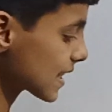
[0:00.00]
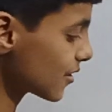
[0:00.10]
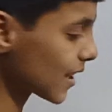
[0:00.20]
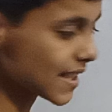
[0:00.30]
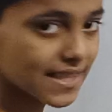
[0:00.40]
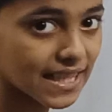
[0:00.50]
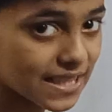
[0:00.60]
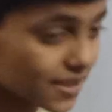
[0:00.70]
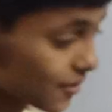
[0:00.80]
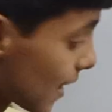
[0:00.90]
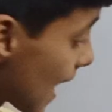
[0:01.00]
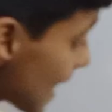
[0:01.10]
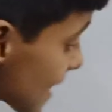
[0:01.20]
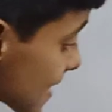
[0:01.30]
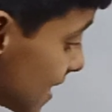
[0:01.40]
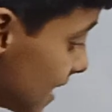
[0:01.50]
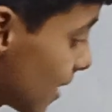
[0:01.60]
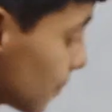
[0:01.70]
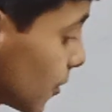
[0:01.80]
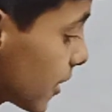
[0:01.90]
0 extends to x
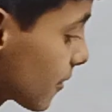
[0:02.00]
dw